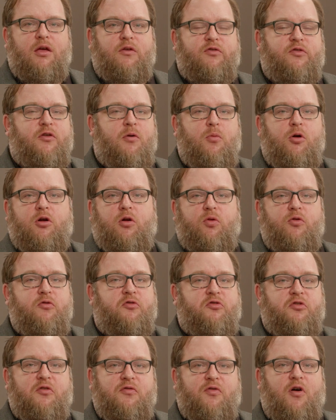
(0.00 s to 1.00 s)
somewhat
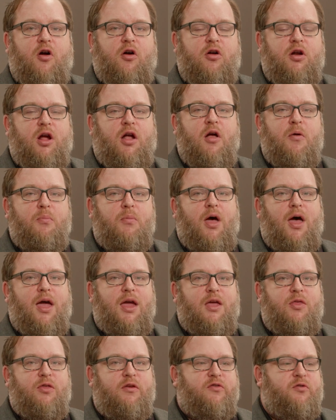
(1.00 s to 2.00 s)
elusive, hard to come by
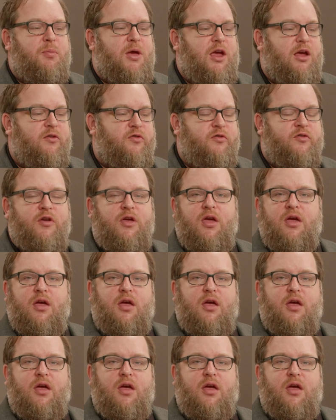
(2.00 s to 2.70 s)
in the space.